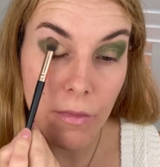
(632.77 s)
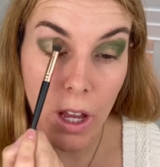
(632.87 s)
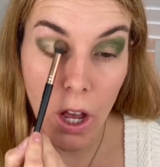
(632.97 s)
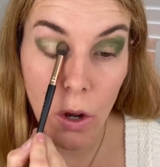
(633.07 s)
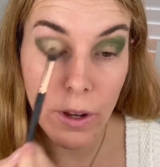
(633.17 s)

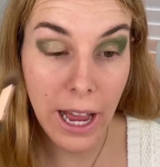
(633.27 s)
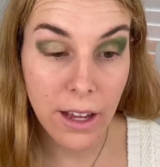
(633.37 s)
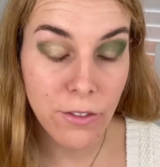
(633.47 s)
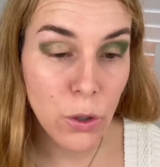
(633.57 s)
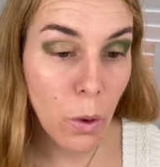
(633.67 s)
Oh yeah,
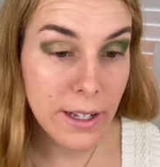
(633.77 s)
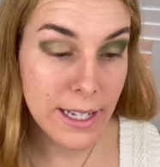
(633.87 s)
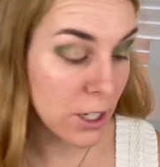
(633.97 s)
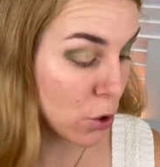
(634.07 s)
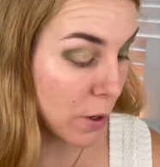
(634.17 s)
if you want
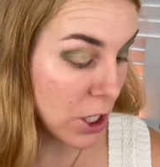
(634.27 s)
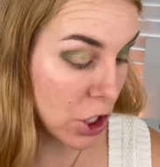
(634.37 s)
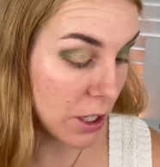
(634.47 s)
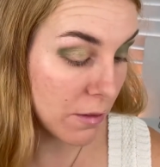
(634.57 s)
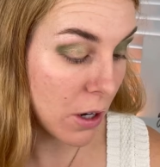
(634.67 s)

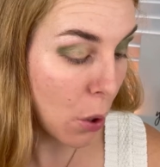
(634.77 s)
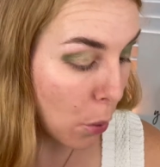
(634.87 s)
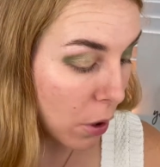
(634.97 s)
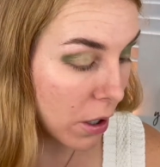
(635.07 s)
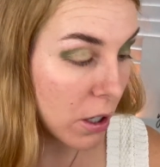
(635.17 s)
saturation,
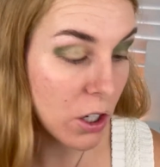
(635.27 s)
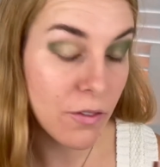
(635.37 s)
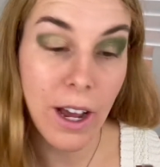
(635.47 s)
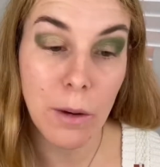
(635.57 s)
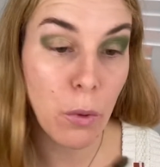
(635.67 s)
you've
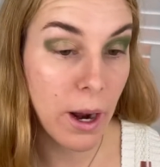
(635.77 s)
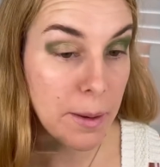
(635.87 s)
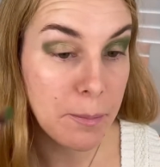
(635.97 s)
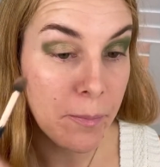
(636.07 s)
got to prime.